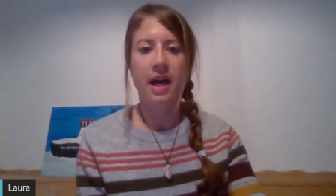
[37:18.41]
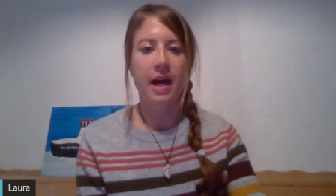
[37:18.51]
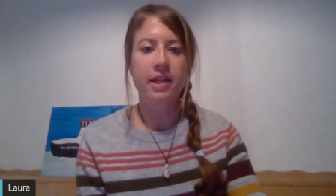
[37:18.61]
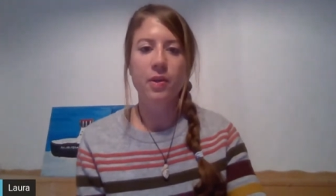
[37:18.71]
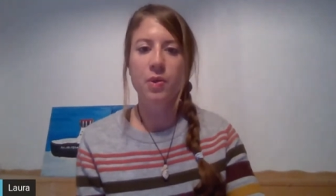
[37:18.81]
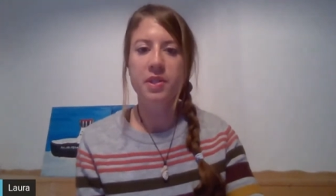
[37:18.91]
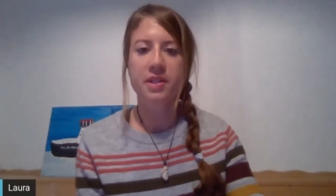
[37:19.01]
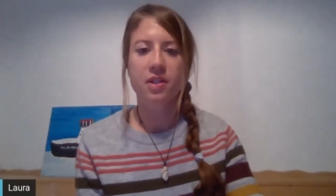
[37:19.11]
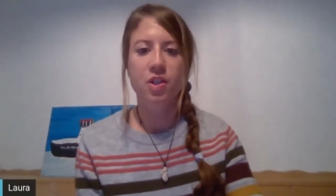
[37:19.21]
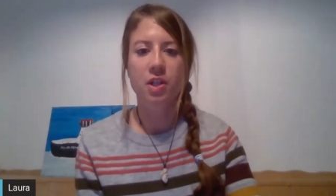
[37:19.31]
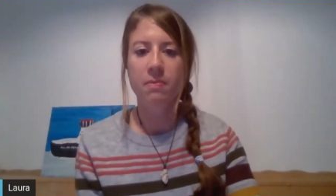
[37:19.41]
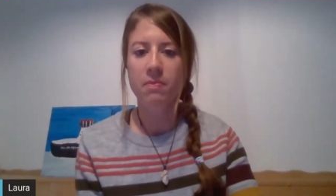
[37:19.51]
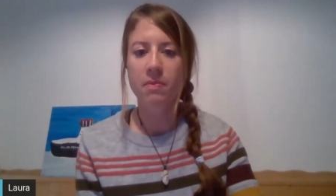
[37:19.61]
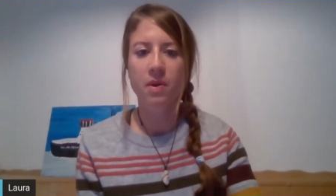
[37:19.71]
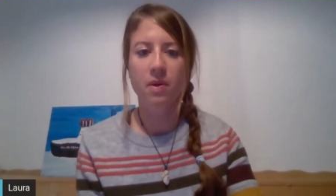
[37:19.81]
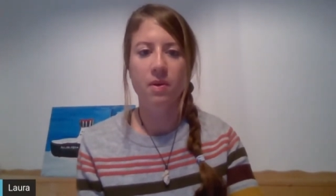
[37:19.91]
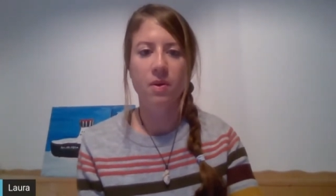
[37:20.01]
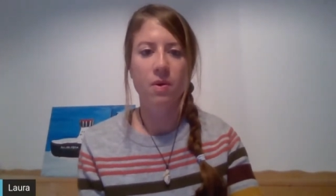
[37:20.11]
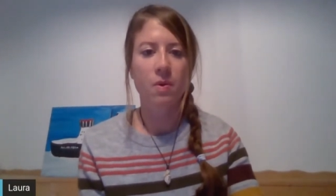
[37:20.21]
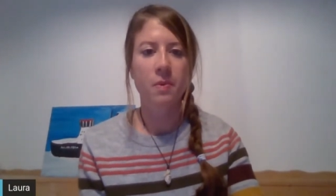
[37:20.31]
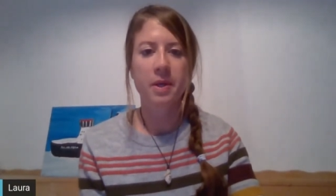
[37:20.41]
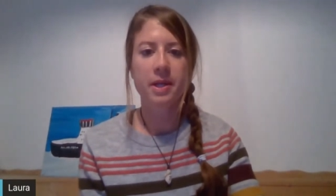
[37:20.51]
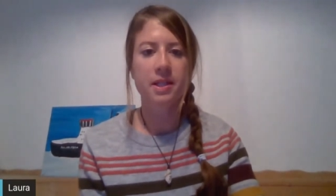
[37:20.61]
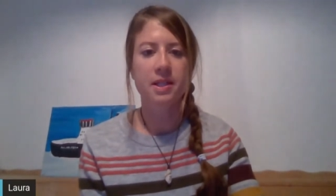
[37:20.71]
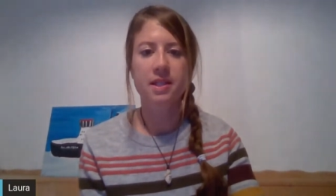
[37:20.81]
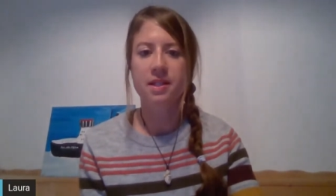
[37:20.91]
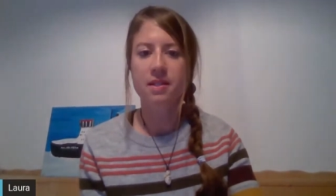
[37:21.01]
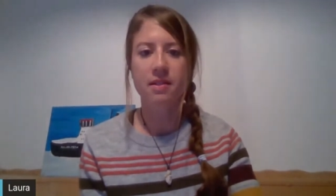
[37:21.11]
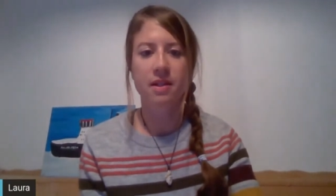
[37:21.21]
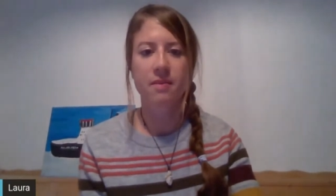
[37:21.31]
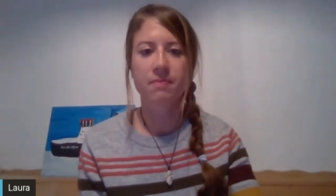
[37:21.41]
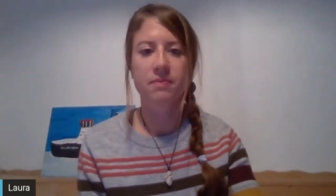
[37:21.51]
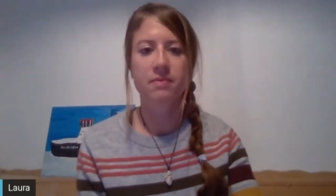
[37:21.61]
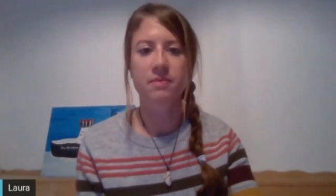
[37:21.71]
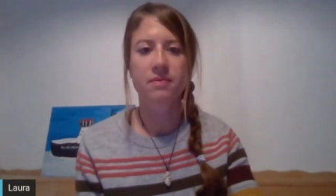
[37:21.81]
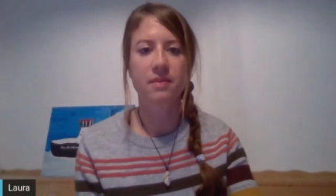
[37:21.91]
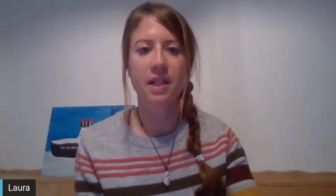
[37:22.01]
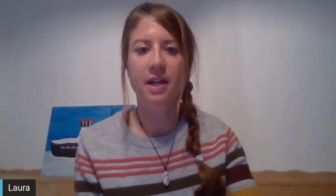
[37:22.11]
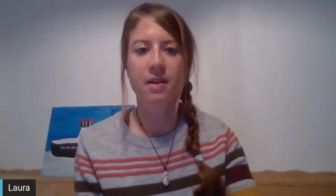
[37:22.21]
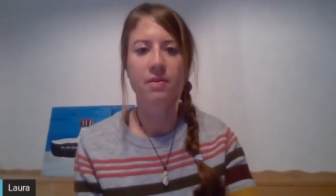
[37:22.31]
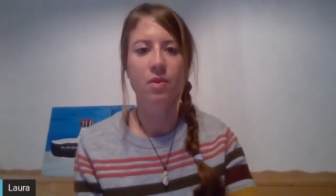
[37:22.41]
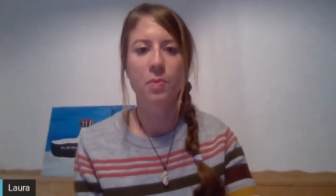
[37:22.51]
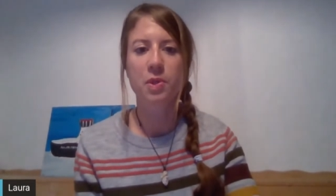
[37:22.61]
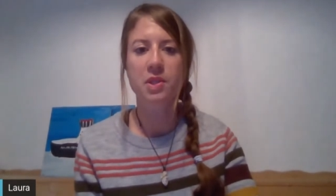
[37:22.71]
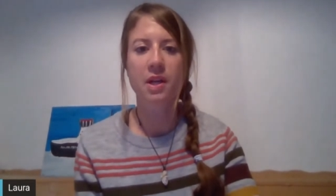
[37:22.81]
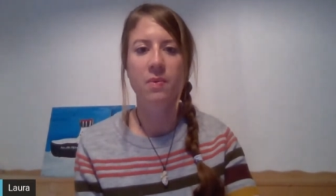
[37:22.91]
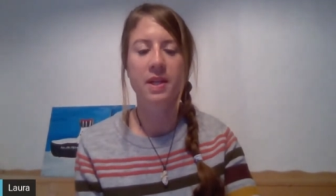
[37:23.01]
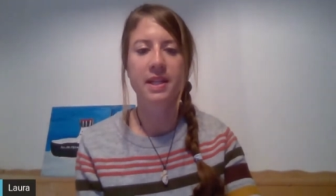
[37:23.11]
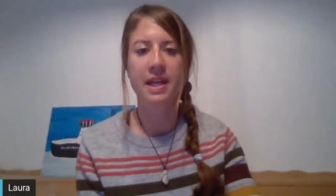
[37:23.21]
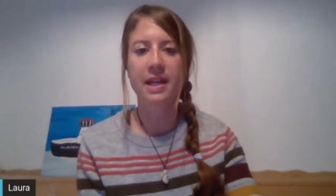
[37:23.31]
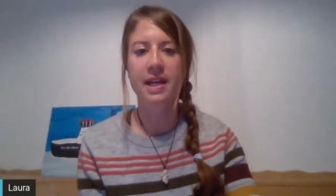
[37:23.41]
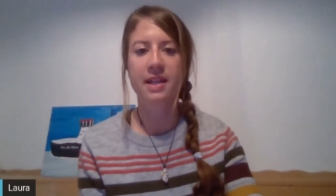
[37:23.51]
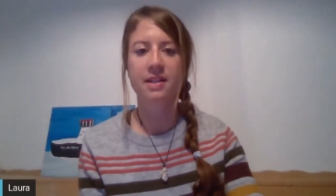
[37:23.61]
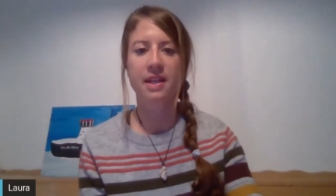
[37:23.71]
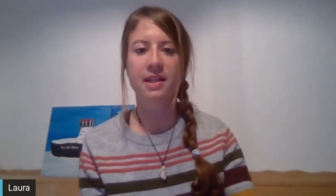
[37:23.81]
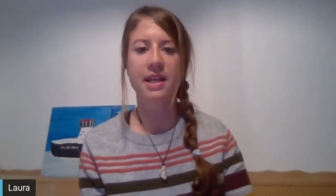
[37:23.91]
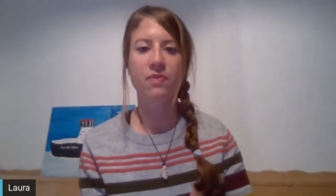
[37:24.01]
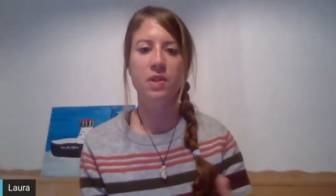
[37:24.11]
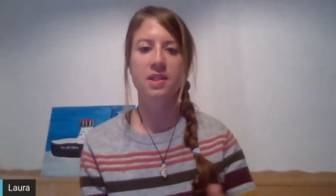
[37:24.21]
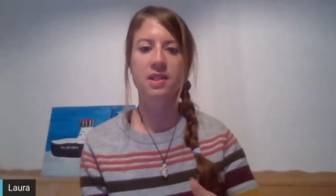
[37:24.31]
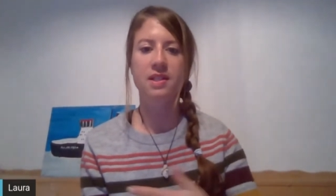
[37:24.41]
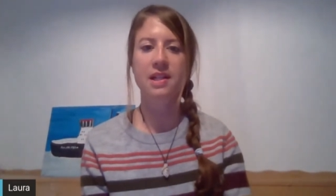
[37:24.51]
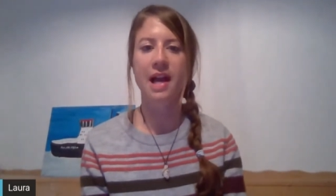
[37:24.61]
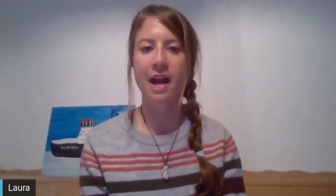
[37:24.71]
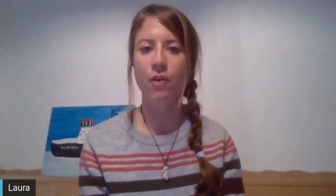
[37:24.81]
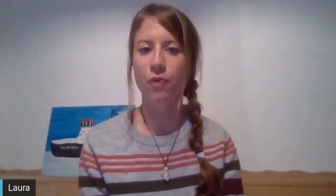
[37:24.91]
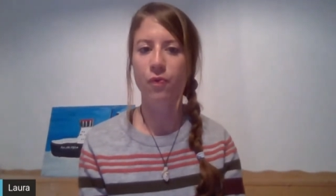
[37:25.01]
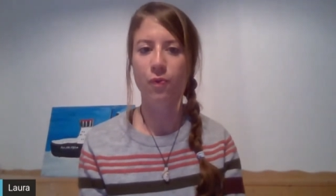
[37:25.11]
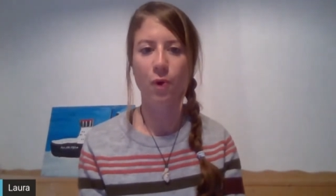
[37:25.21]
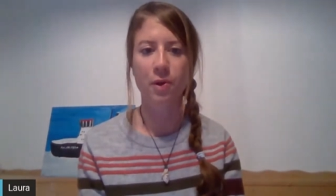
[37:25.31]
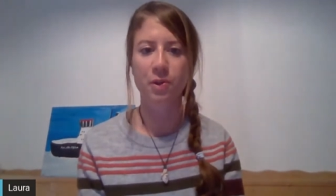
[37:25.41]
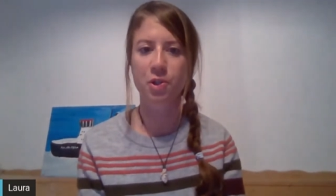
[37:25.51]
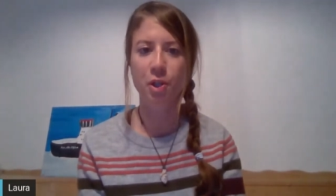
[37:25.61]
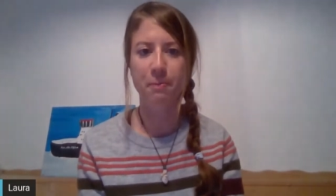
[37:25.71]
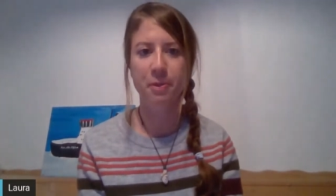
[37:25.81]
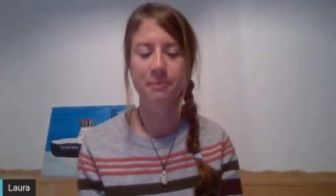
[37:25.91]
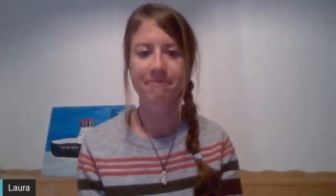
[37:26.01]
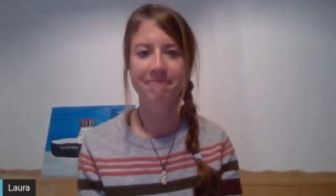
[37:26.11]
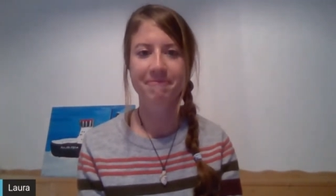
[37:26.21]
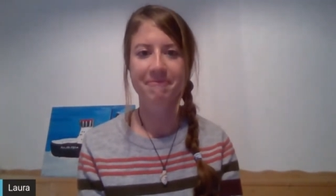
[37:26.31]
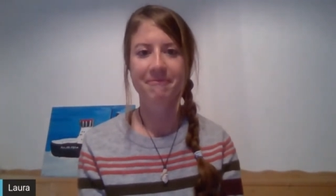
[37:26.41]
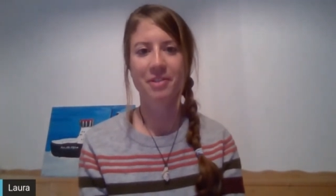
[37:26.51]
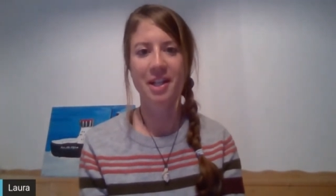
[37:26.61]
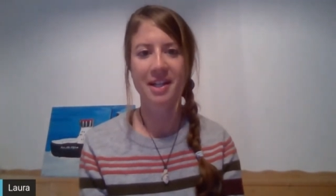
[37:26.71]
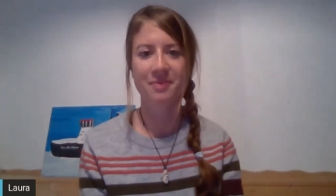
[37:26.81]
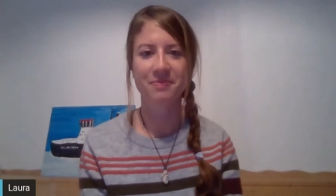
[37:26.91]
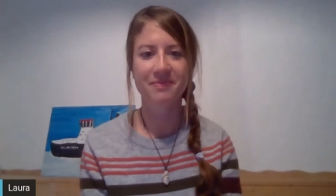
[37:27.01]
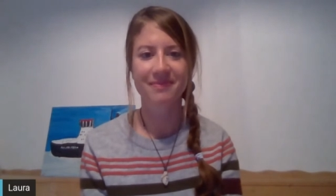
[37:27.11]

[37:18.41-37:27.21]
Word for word: I used the gym always, um, yeah, almost every day. And, and that was the life on a ship. Yeah.